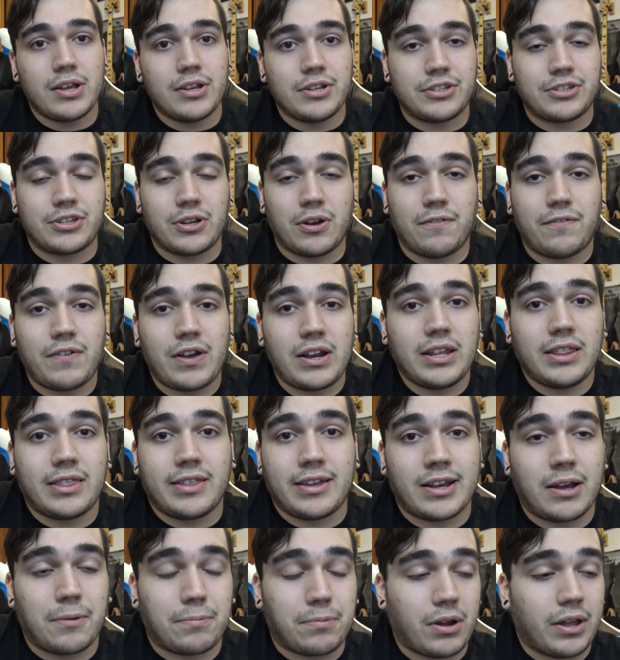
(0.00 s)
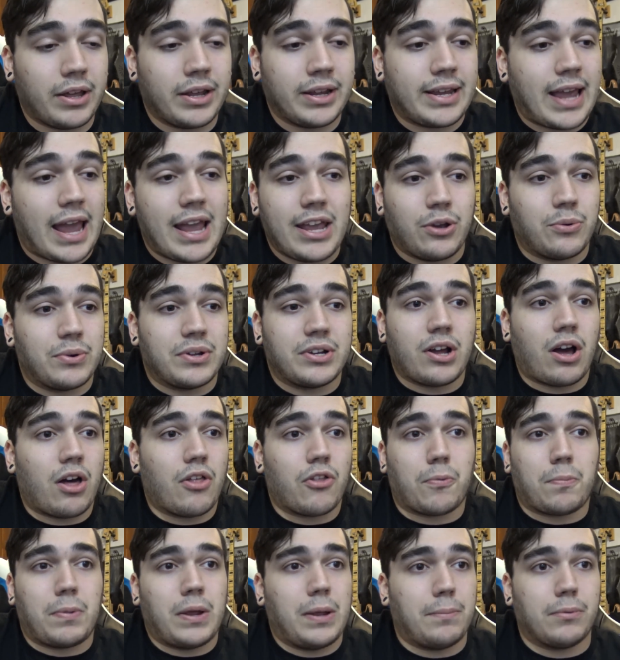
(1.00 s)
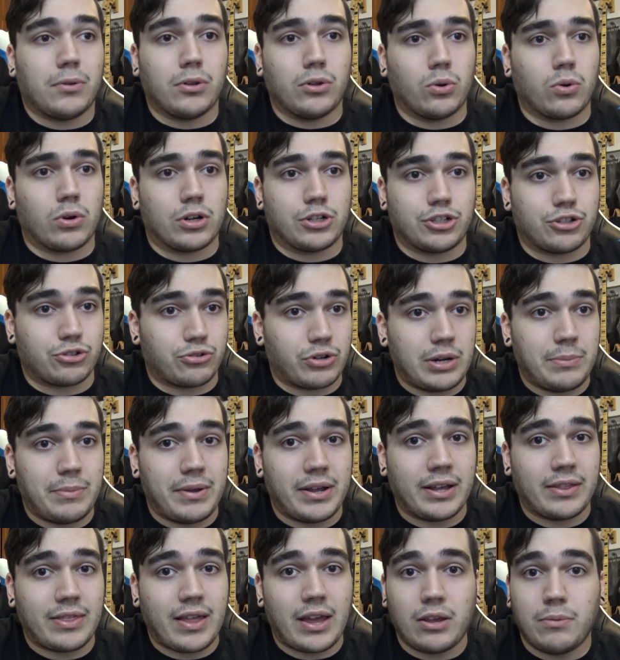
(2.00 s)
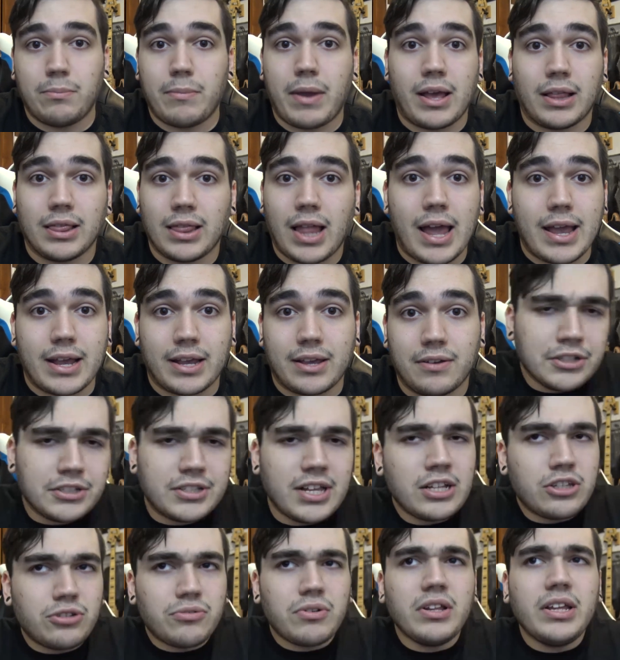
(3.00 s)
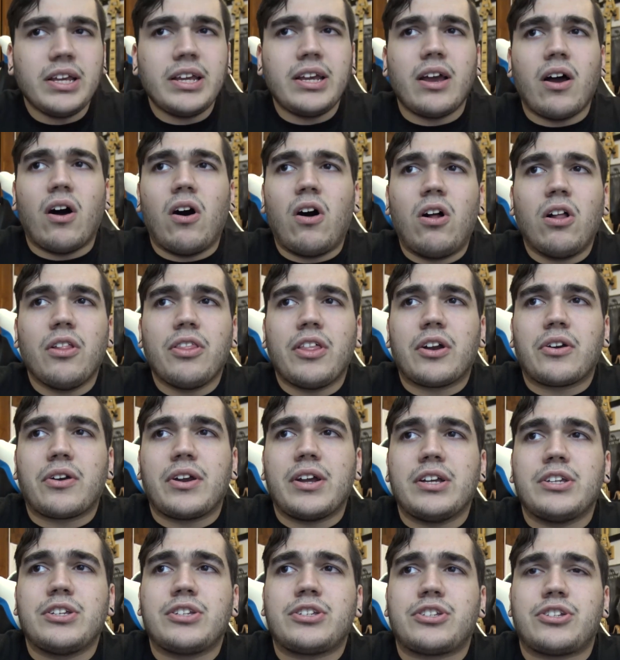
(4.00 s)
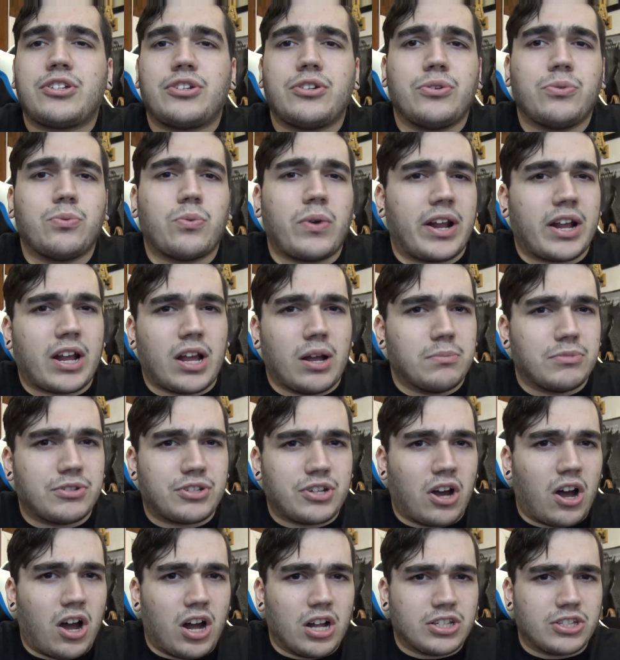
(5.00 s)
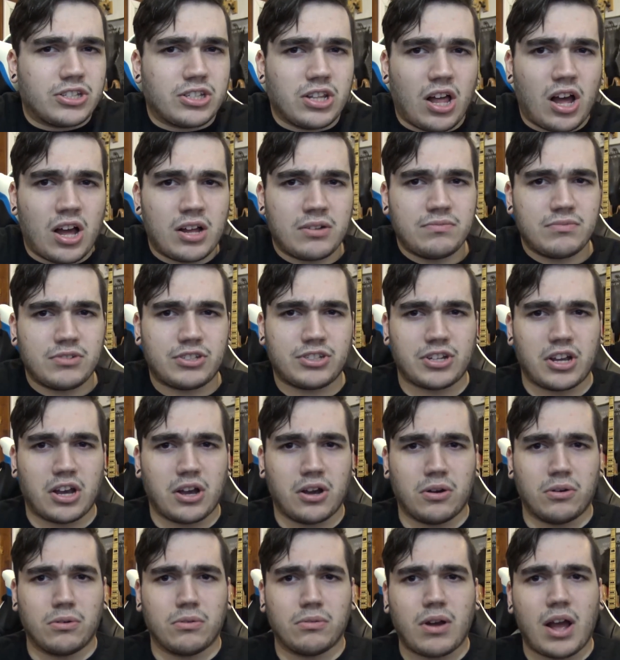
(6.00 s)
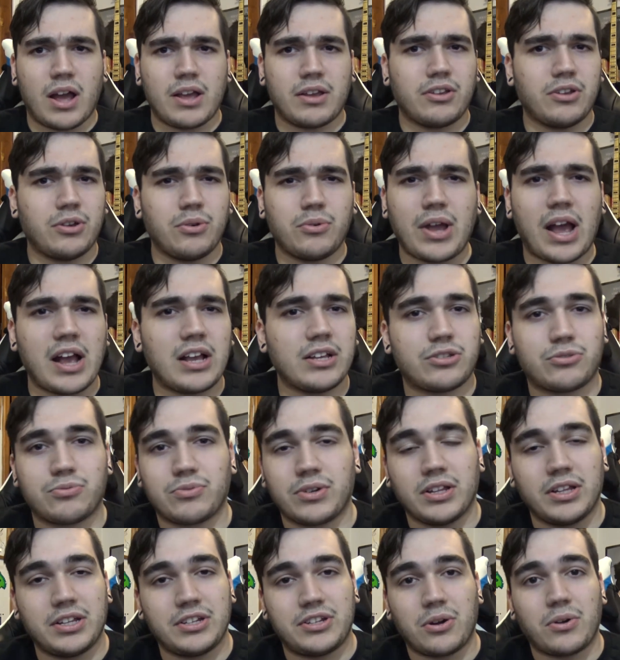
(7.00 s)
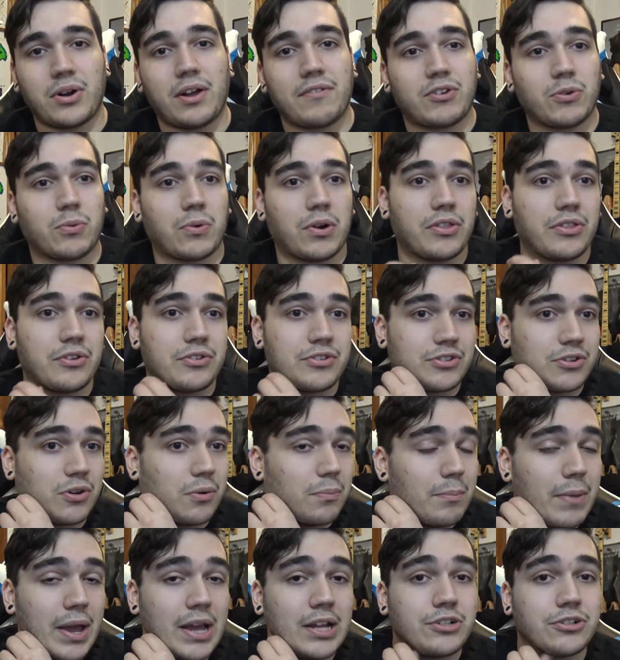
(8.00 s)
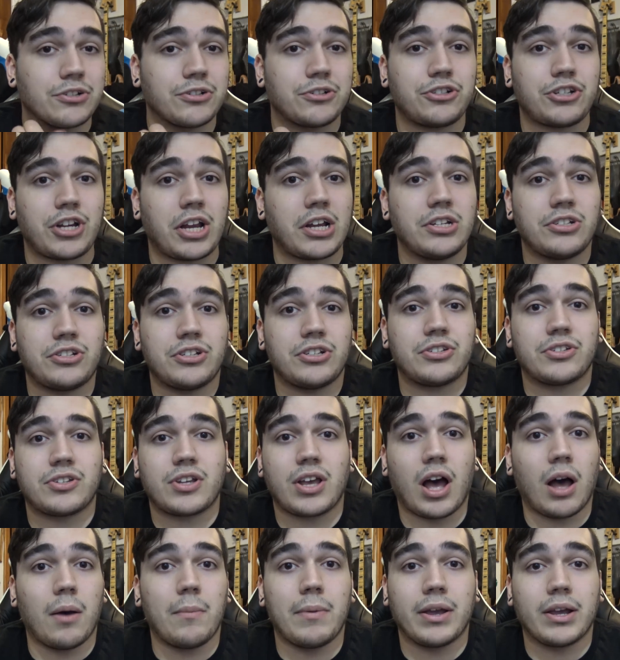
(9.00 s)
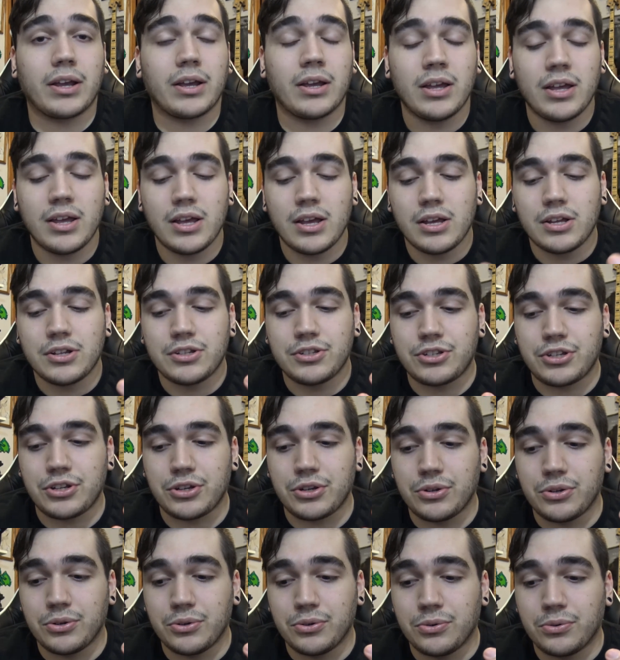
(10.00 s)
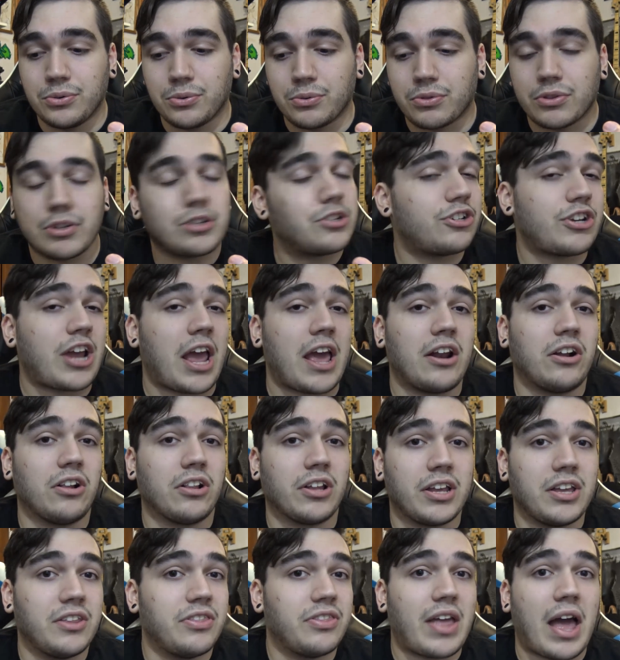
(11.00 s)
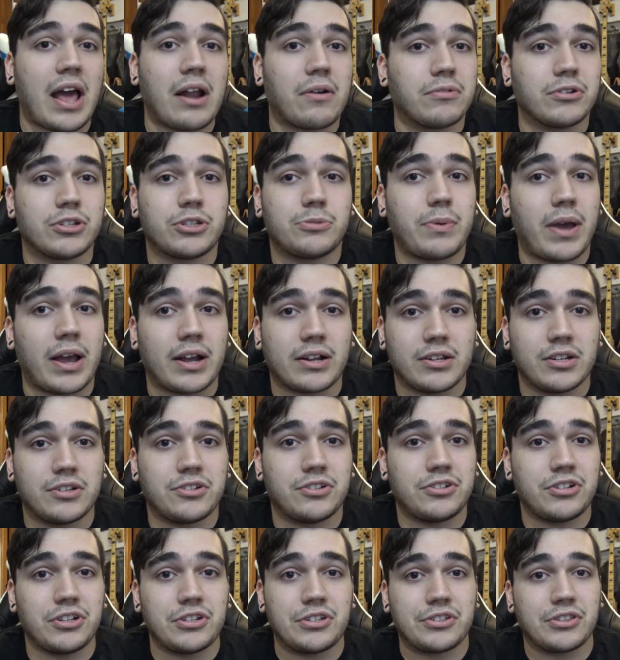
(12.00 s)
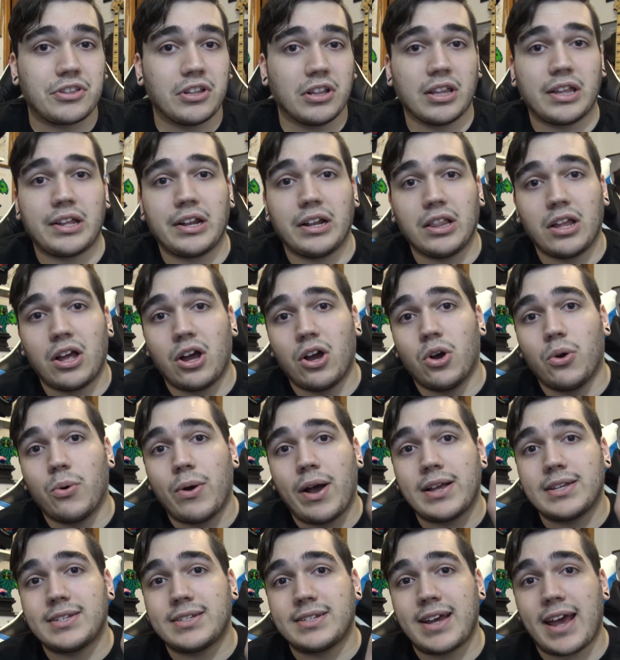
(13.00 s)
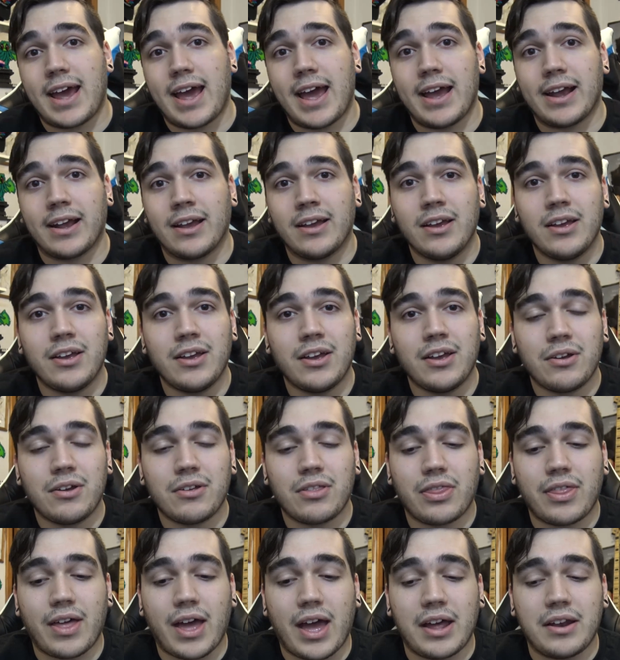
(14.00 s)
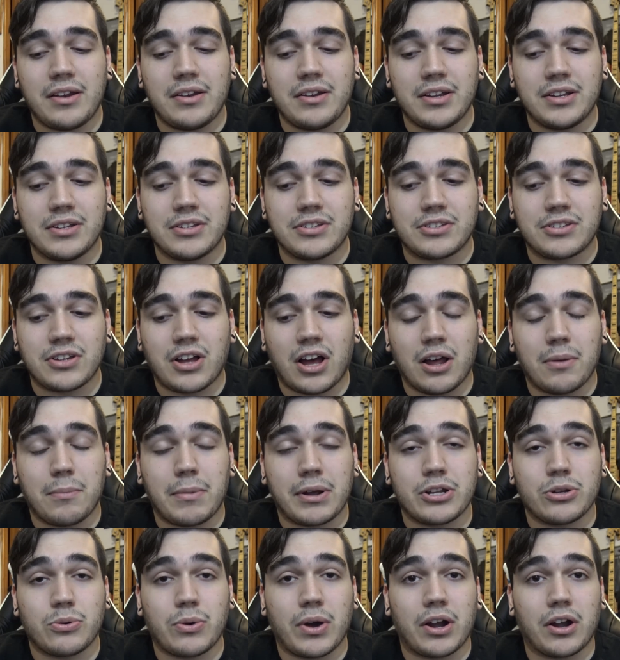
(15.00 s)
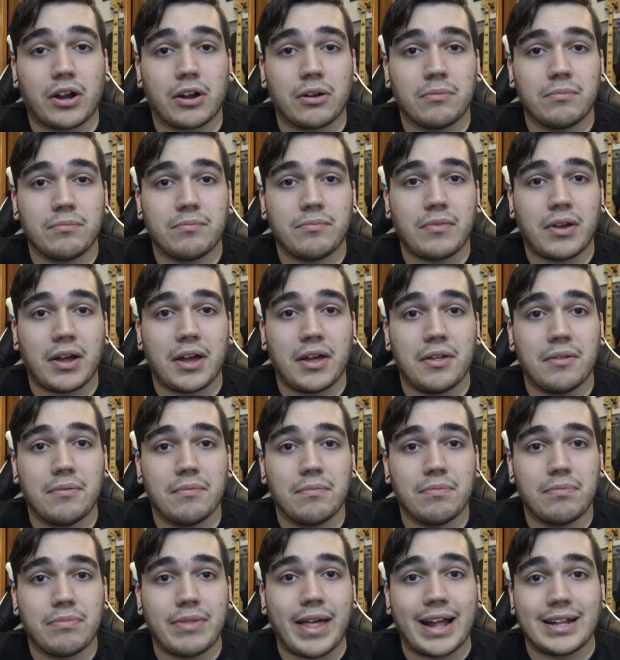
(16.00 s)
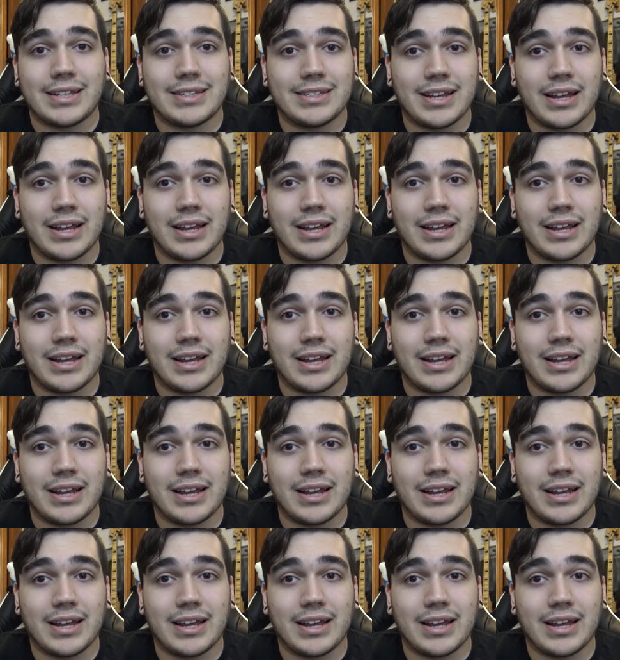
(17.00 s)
So if anything, I'll probably get you into other people who are streaming that you may like. So that's really all there is to when it comes to Onslaught. So you guys really don't have to worry. There's no major changes coming to the channel in that respect. It's just the little OS tag that is on my Twitter. And that's